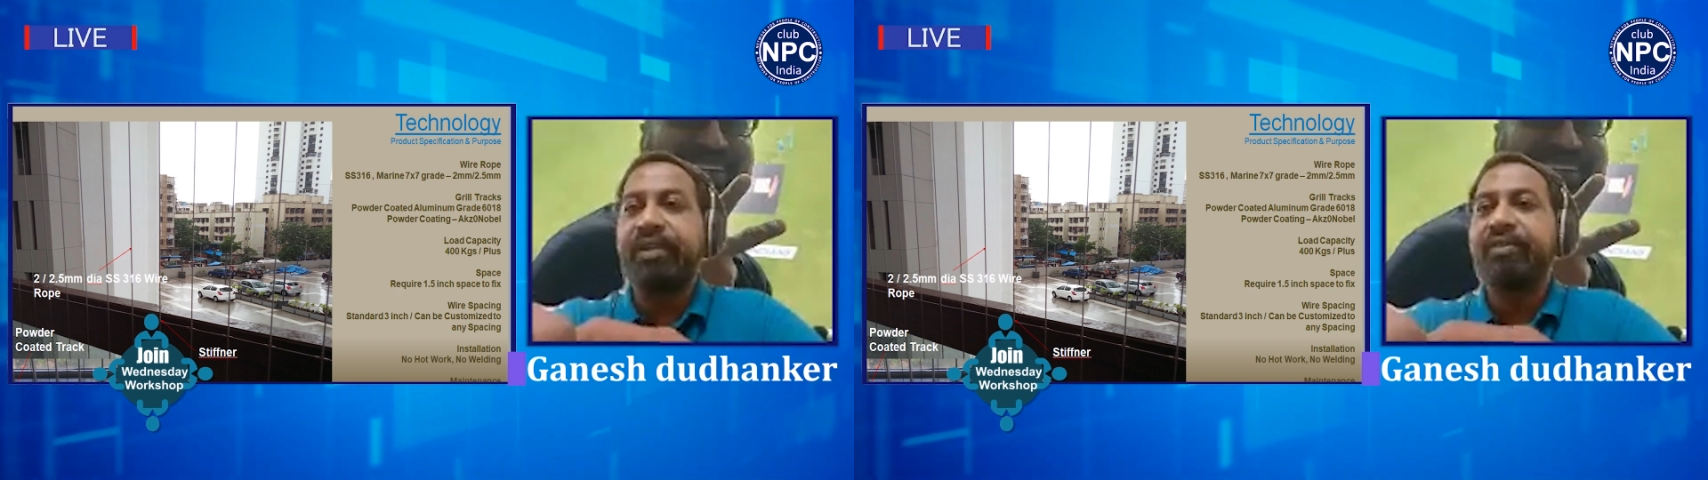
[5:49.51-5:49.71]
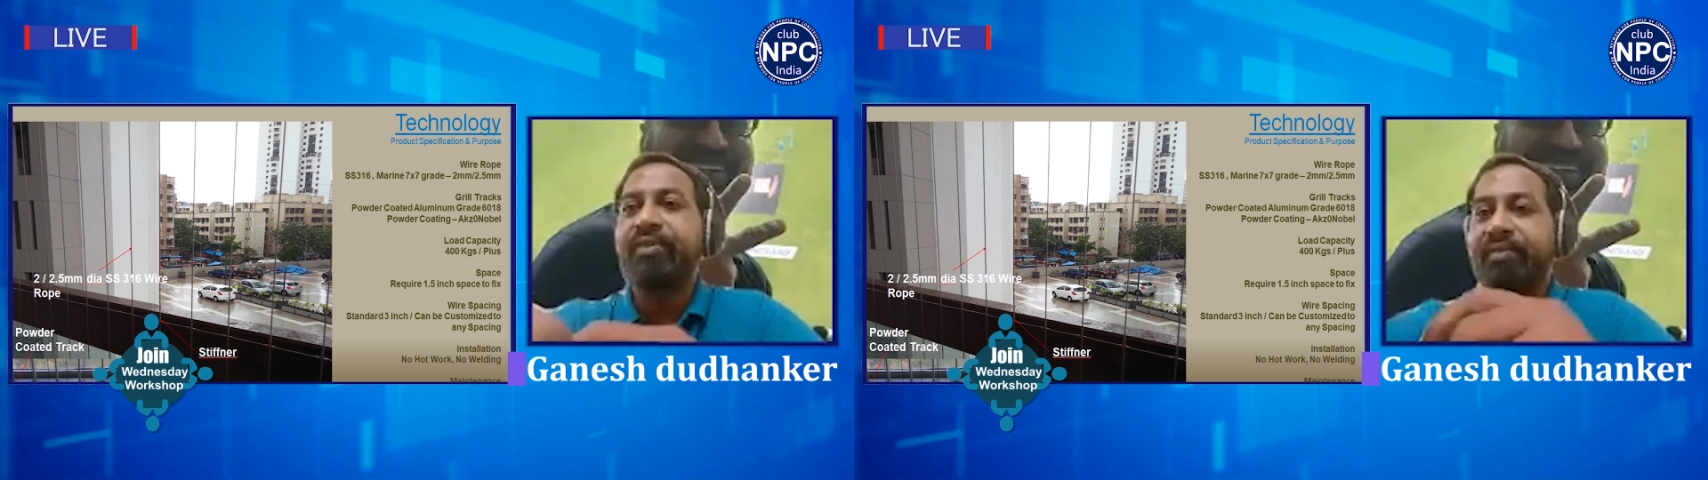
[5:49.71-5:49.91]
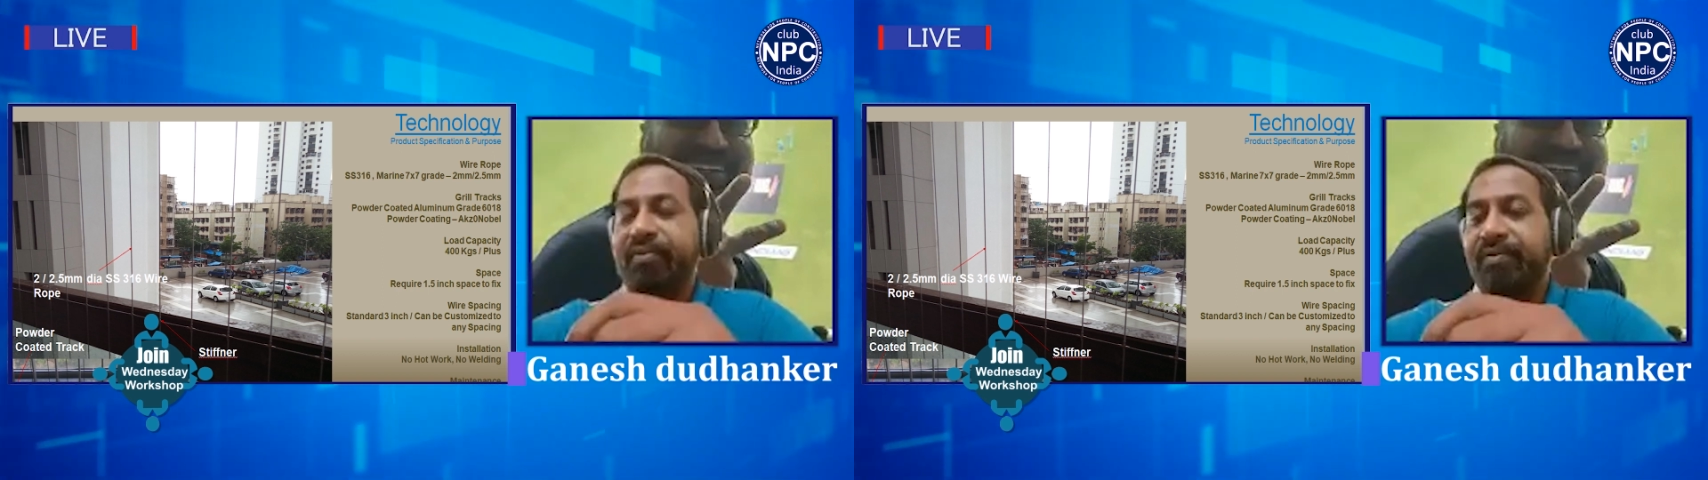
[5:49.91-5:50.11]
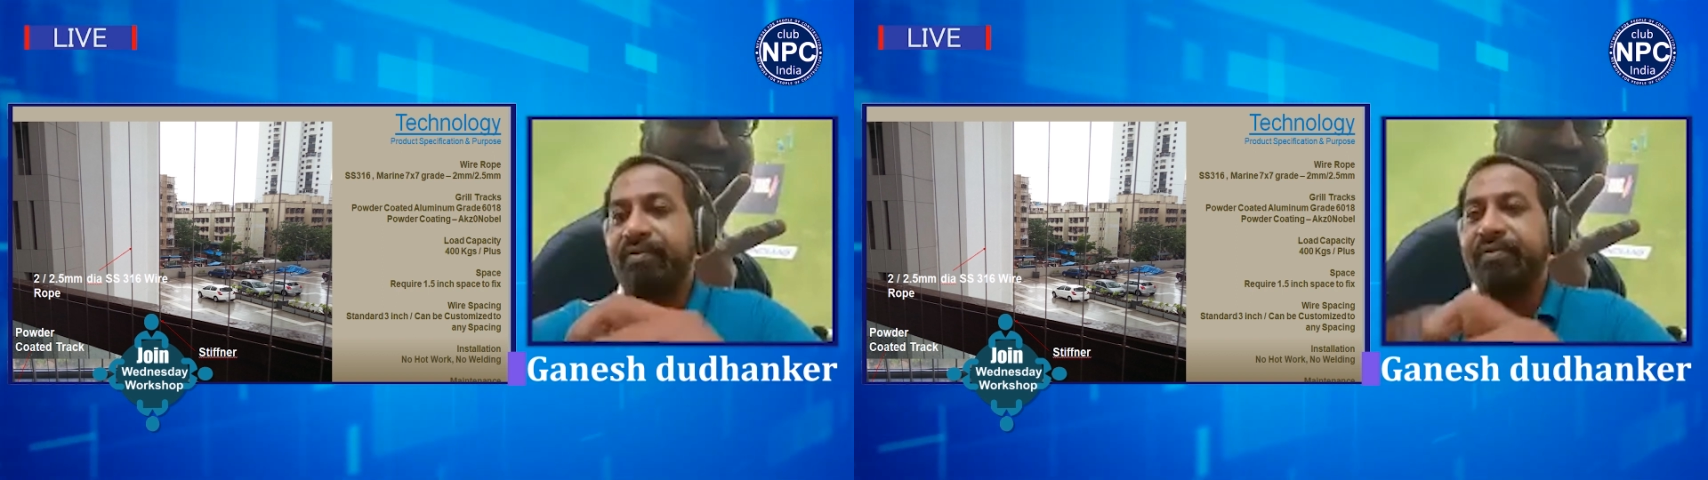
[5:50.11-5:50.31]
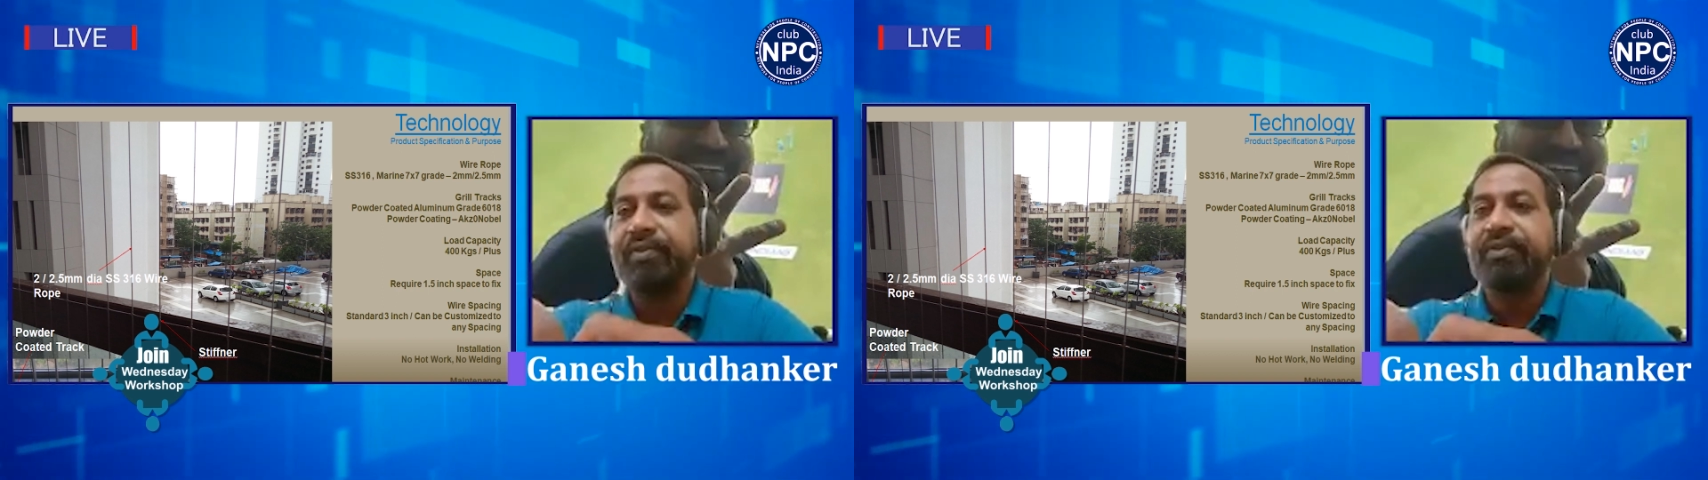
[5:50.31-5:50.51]
or
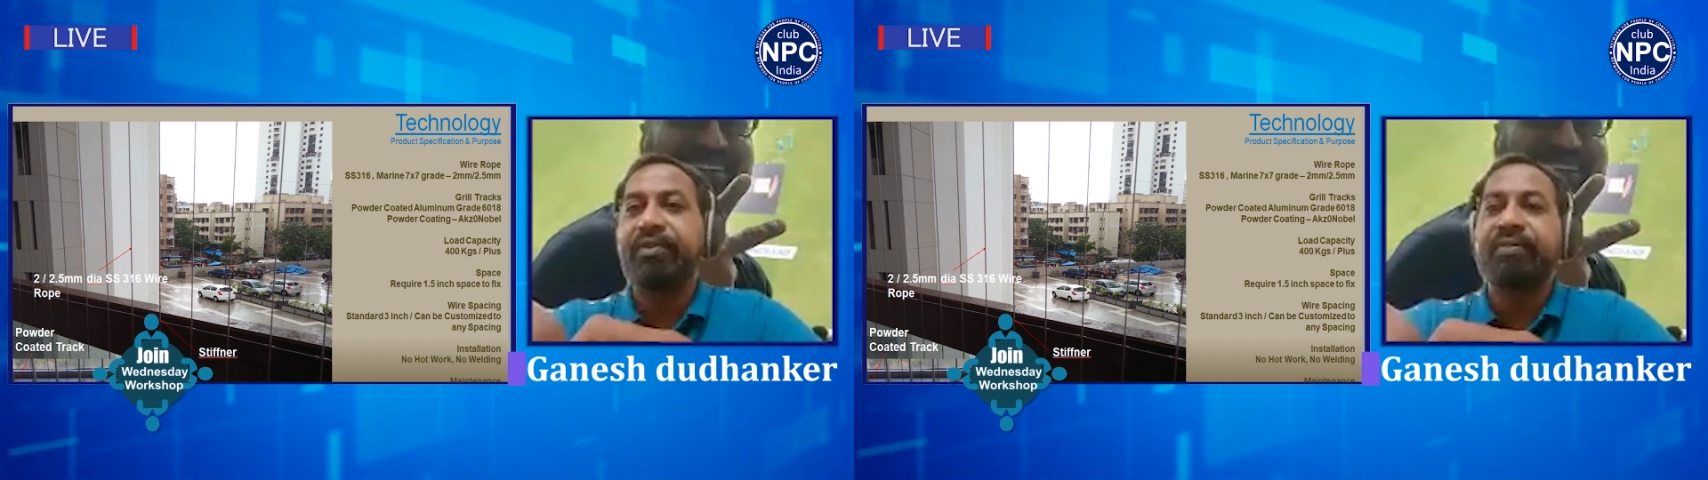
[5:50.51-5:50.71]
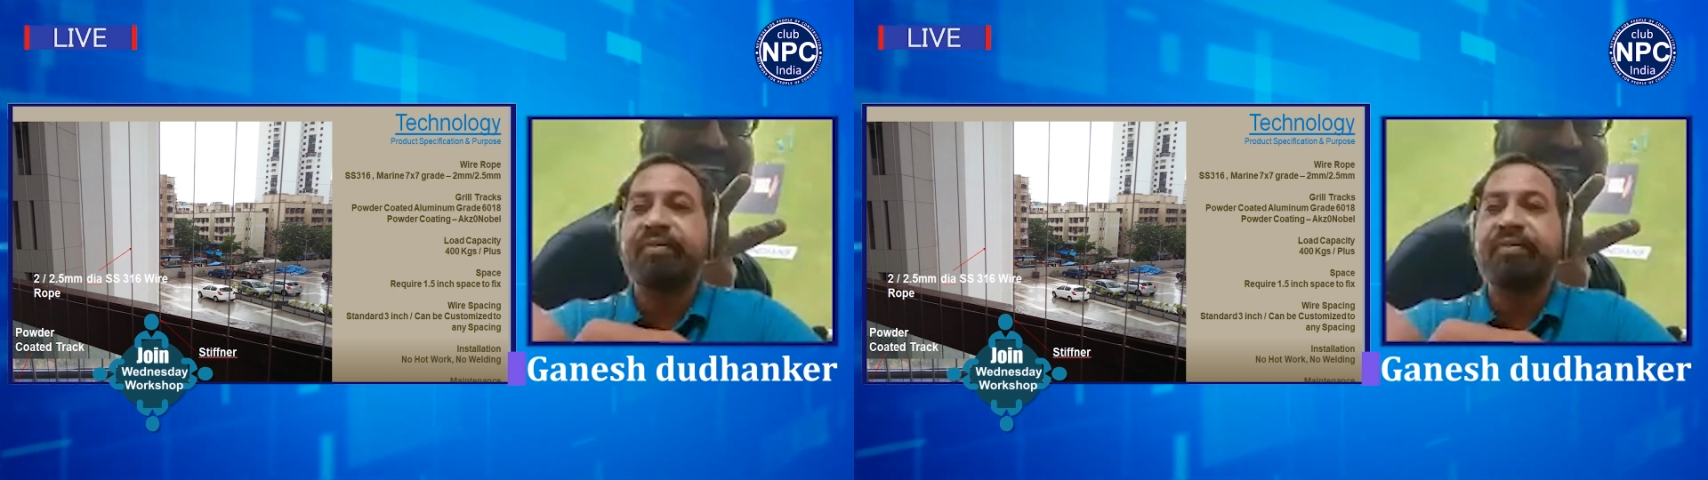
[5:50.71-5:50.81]
windows. Or